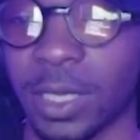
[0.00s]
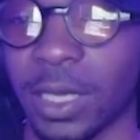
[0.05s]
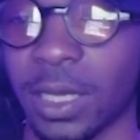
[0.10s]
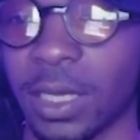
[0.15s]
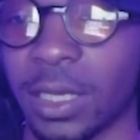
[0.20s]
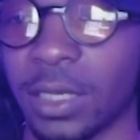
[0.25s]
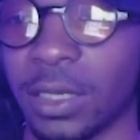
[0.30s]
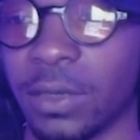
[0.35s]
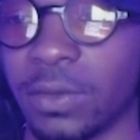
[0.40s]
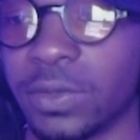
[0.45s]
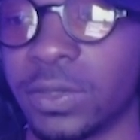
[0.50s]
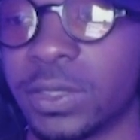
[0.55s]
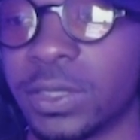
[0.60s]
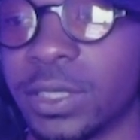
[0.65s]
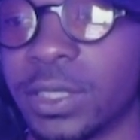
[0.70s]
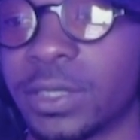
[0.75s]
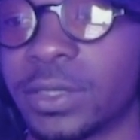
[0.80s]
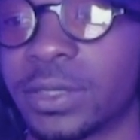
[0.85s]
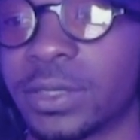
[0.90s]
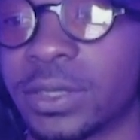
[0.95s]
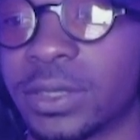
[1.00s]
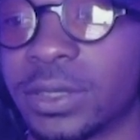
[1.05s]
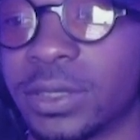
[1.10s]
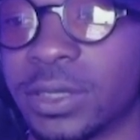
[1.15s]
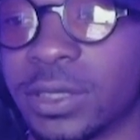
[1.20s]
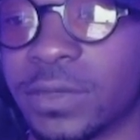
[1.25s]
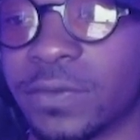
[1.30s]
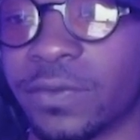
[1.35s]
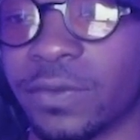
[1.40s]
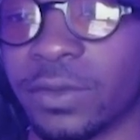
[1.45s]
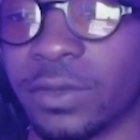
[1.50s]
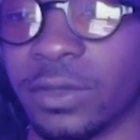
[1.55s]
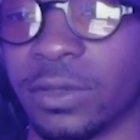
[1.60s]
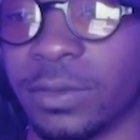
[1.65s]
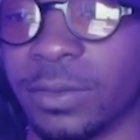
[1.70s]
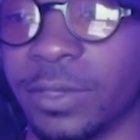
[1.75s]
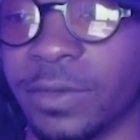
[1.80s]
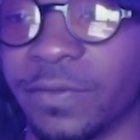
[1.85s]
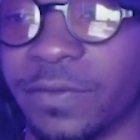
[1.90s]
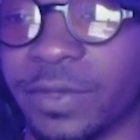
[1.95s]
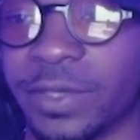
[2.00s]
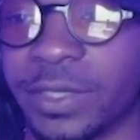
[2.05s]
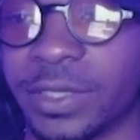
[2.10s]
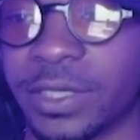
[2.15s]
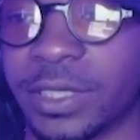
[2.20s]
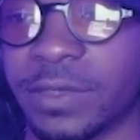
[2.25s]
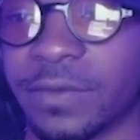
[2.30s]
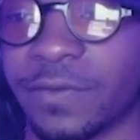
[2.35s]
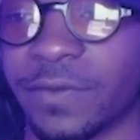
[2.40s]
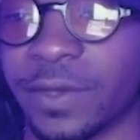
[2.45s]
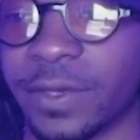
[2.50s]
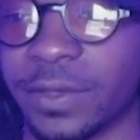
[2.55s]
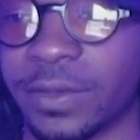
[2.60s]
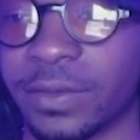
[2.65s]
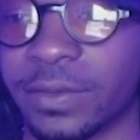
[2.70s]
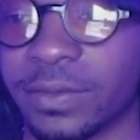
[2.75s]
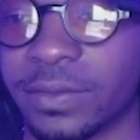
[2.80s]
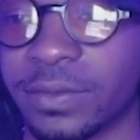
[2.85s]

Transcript: and OCS just for a little bit of a cassette effect.